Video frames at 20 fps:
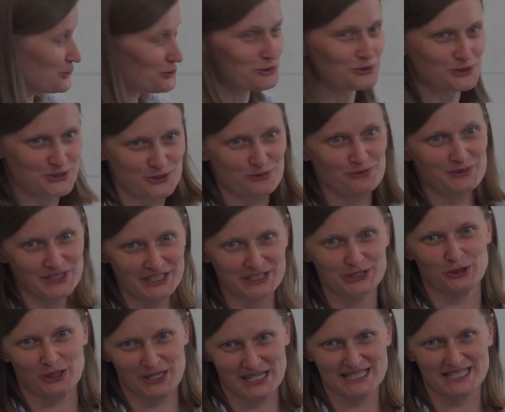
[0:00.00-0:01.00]
too, so we need
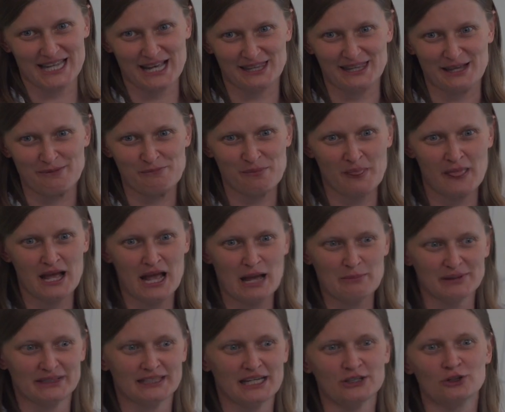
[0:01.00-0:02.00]
to understand them,
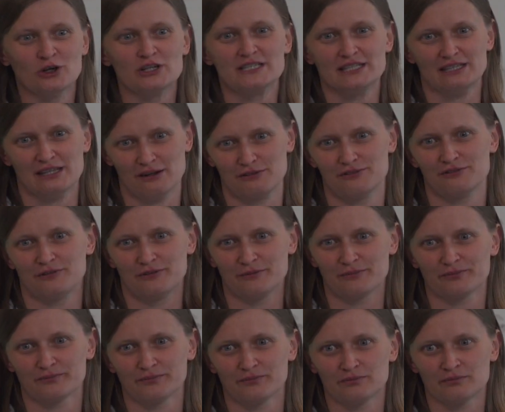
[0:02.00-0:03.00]
but they're not enough.
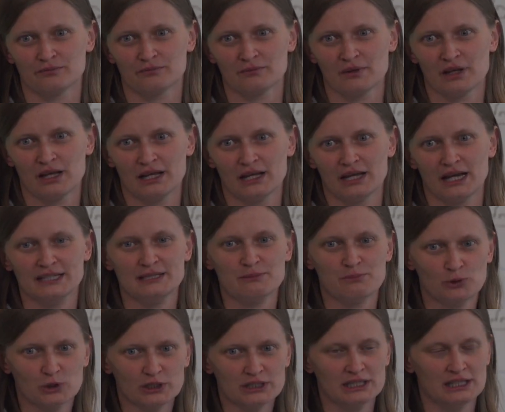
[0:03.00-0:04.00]
And
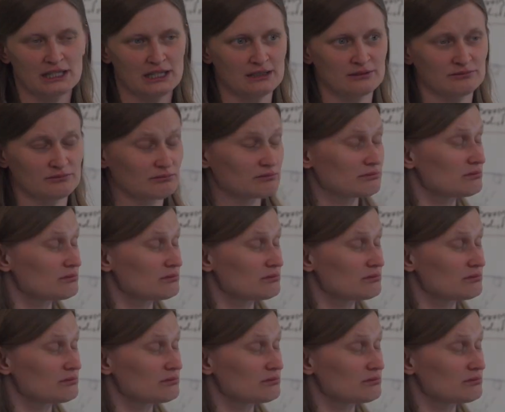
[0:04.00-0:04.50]
importantly,